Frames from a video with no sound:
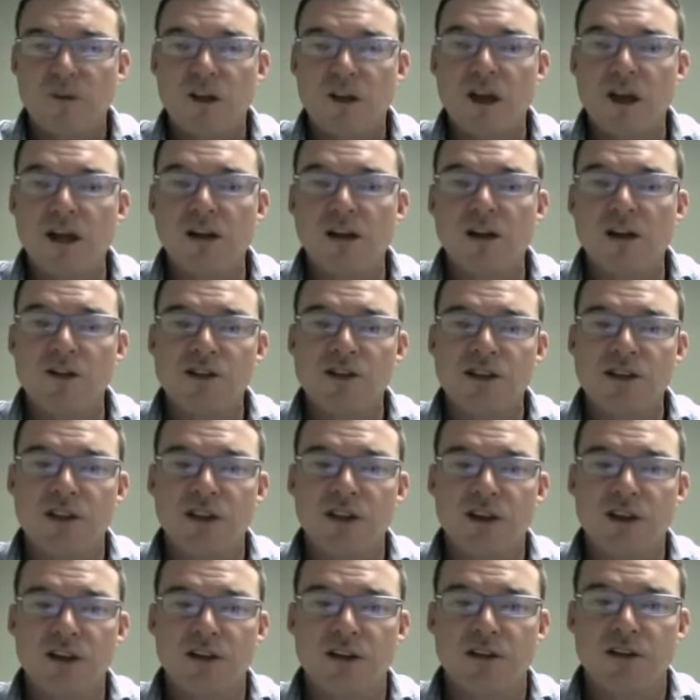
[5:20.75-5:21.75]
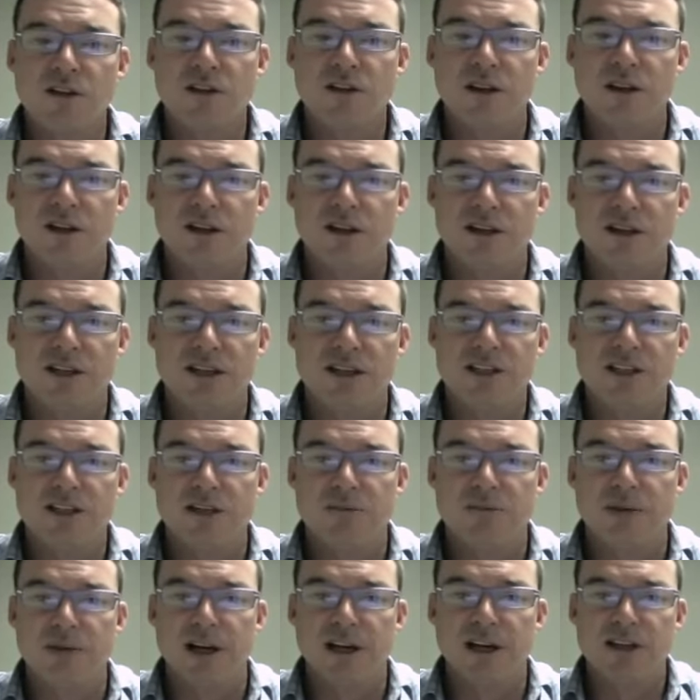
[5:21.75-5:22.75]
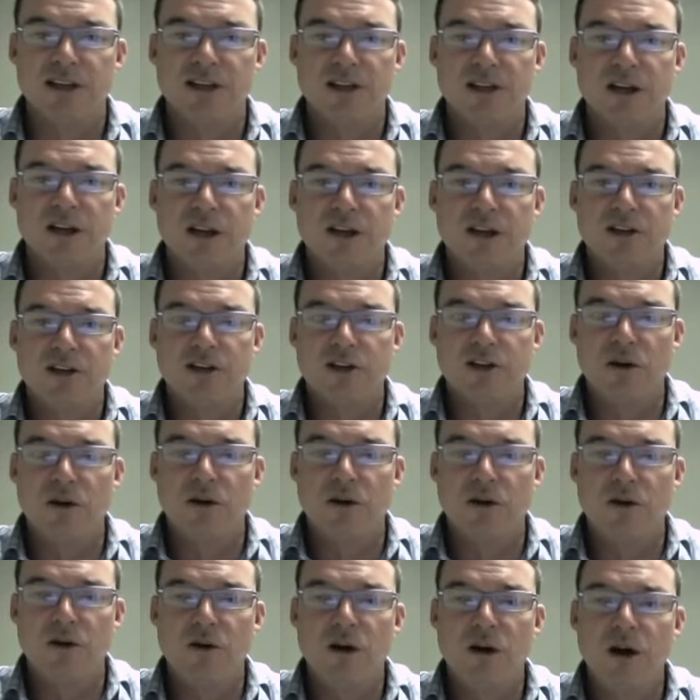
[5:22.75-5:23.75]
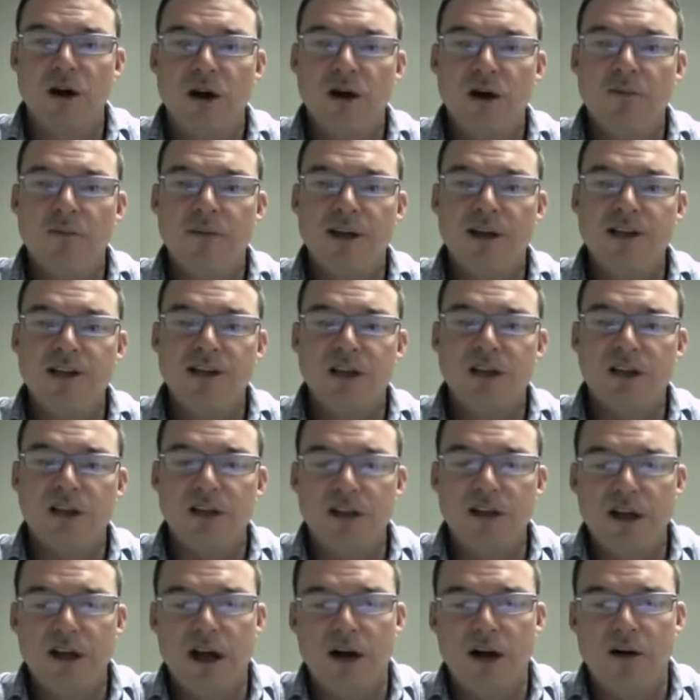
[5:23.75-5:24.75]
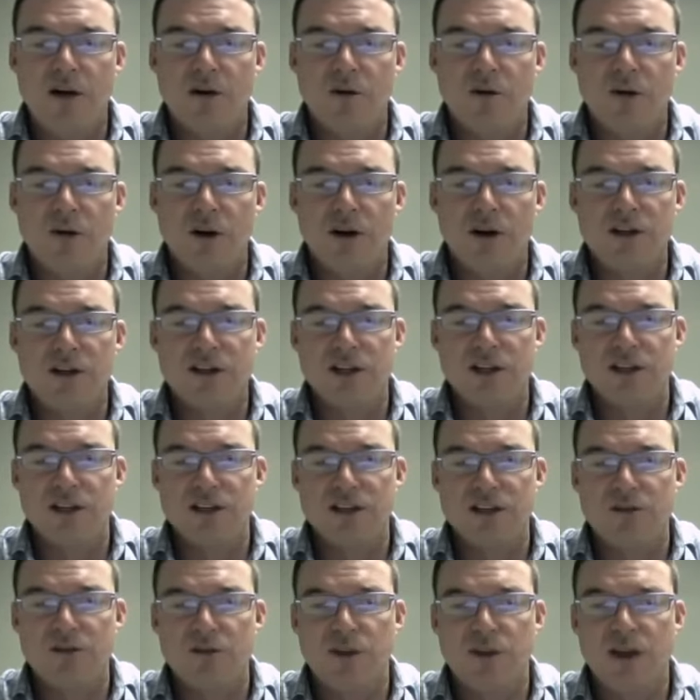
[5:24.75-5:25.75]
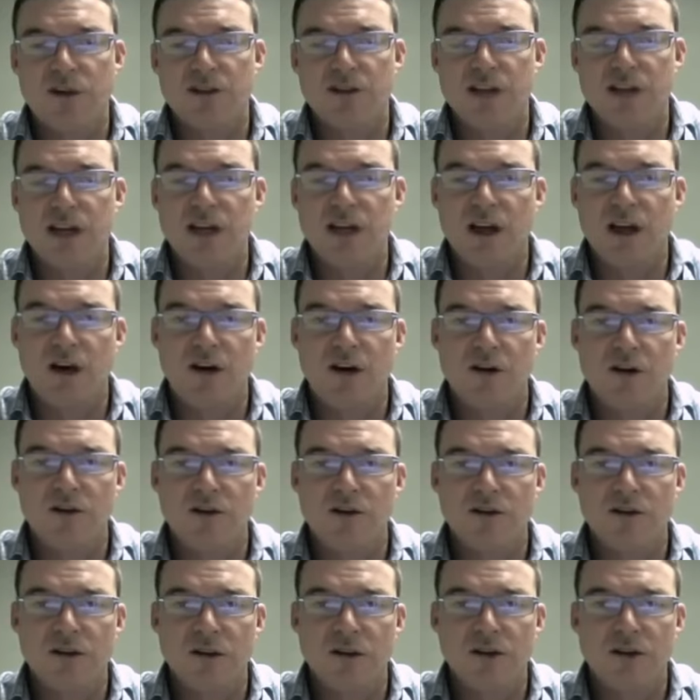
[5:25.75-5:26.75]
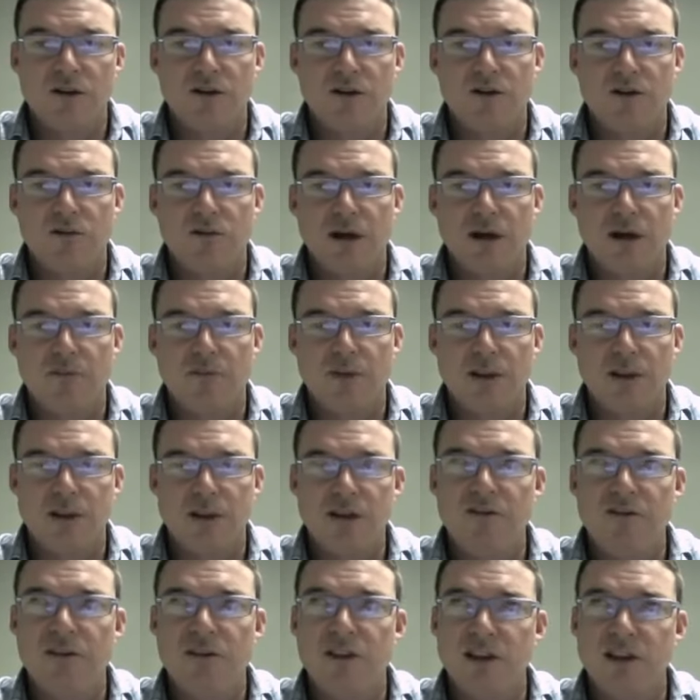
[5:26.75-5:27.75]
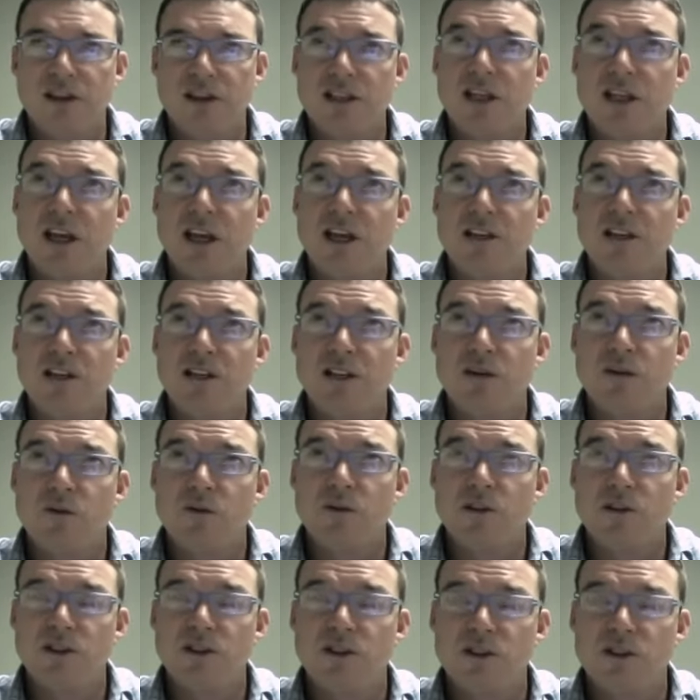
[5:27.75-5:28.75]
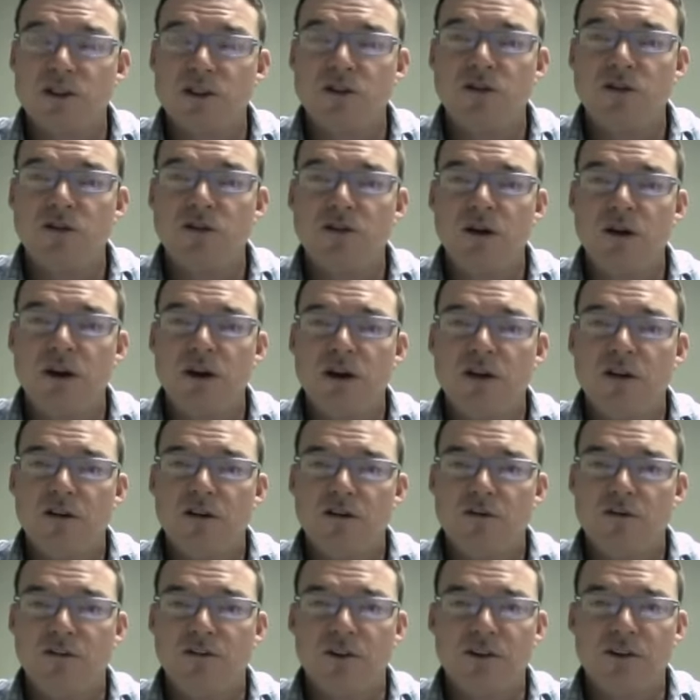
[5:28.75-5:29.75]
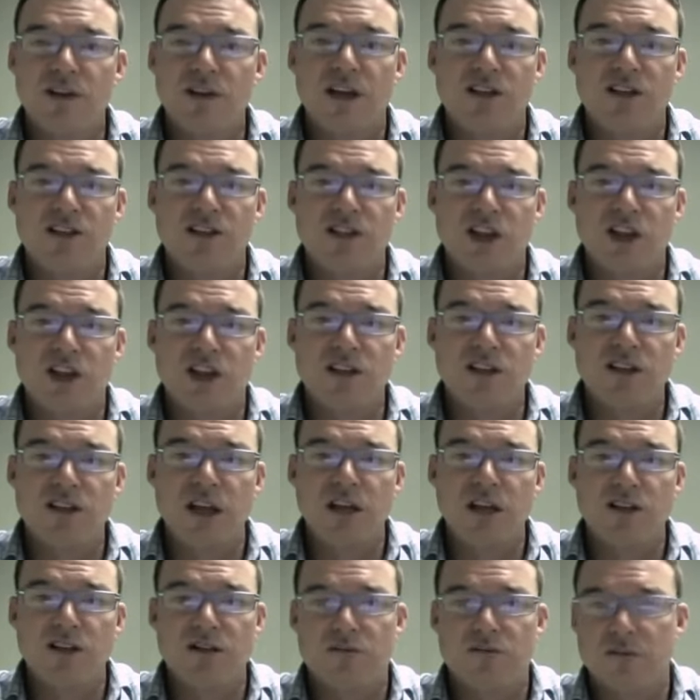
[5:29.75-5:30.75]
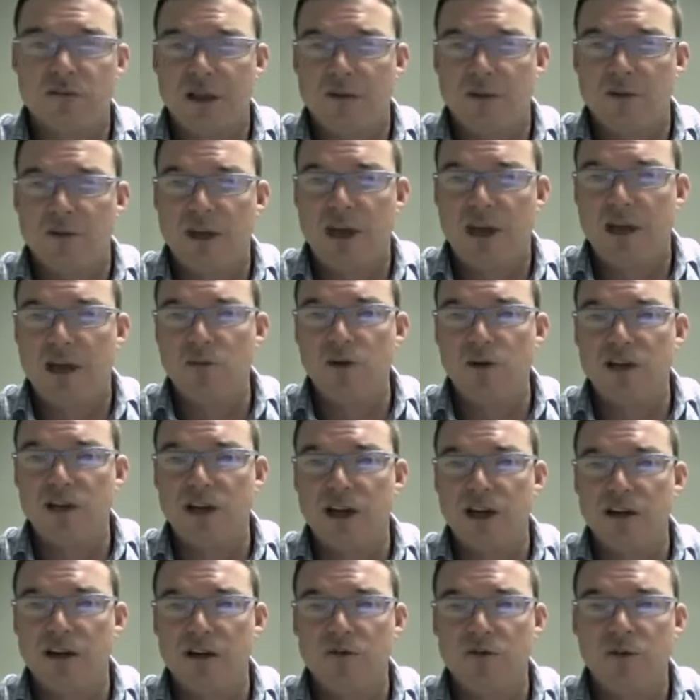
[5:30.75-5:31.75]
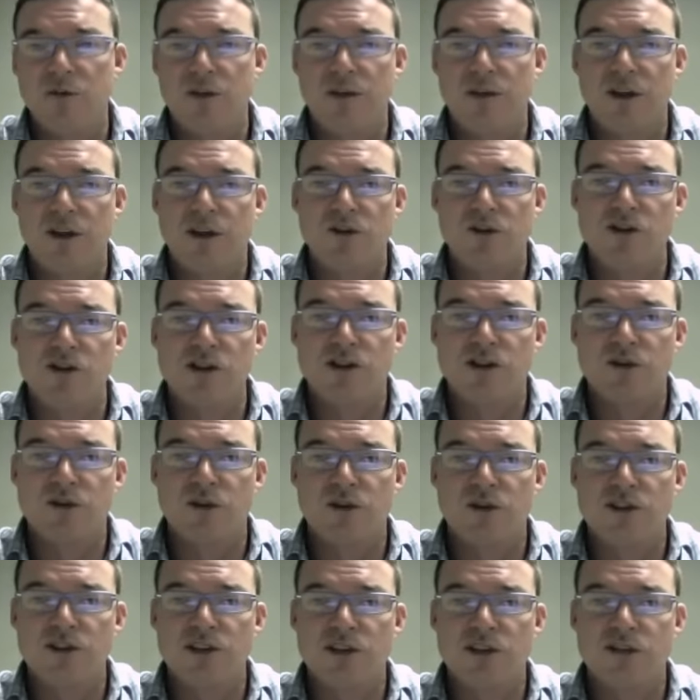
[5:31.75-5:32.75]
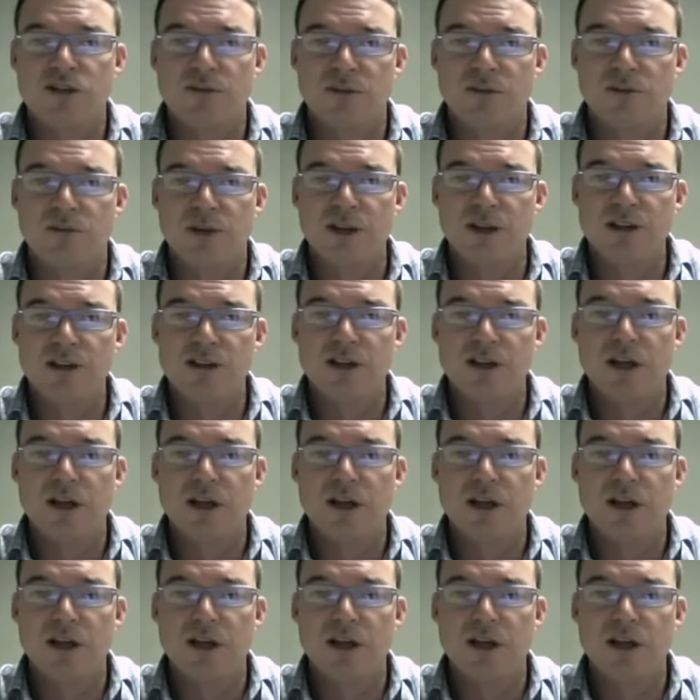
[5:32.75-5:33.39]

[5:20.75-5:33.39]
and close to the DC bus. So basically how it works is they'll take out, I believe in this case it was two full-size gen sets that became redundant with the energy storage system in place.